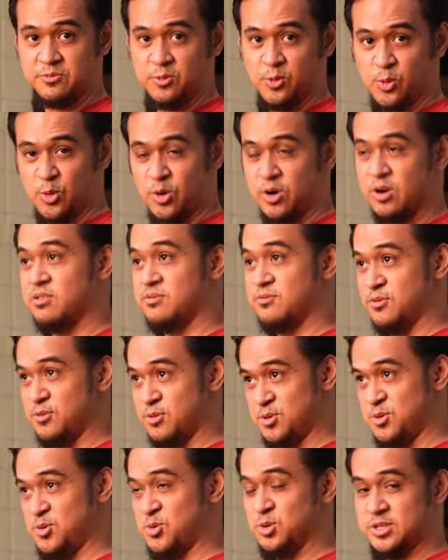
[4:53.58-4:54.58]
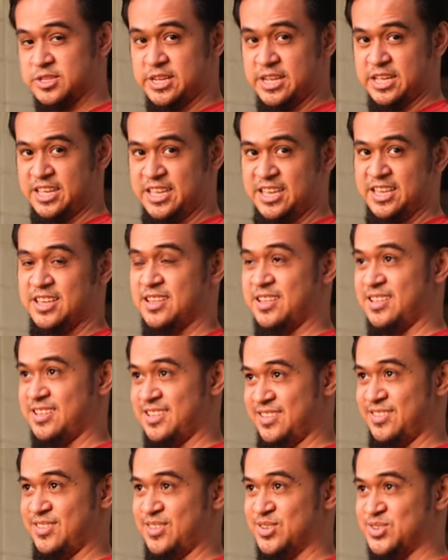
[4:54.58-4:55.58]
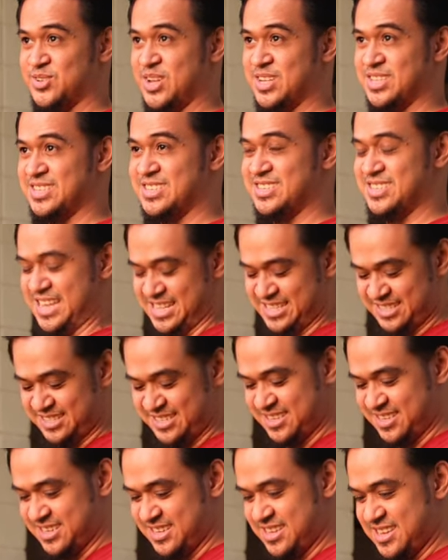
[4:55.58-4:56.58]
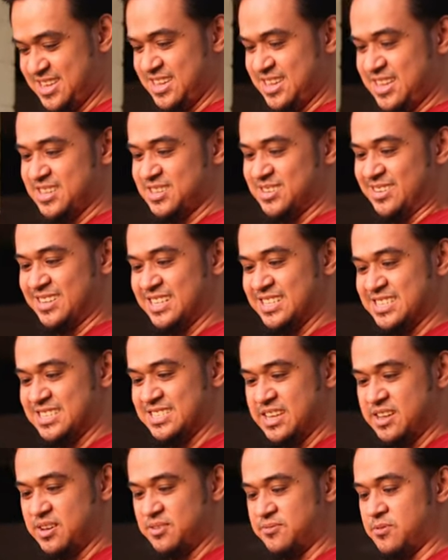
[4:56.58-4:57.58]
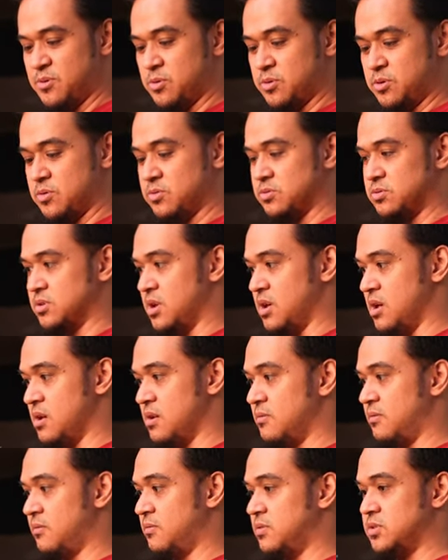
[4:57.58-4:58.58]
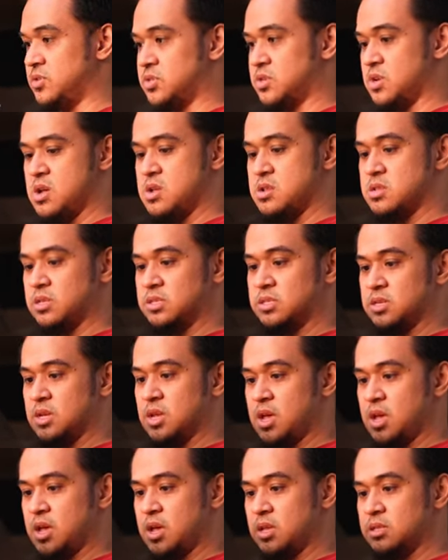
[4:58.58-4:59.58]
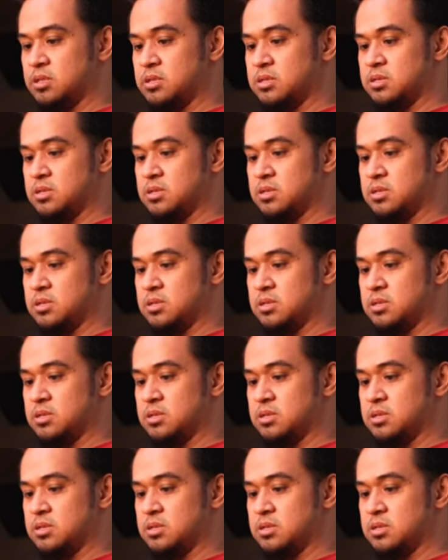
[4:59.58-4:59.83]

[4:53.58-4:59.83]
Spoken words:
for the whole day, the sunset. Let's take photos of the sunset.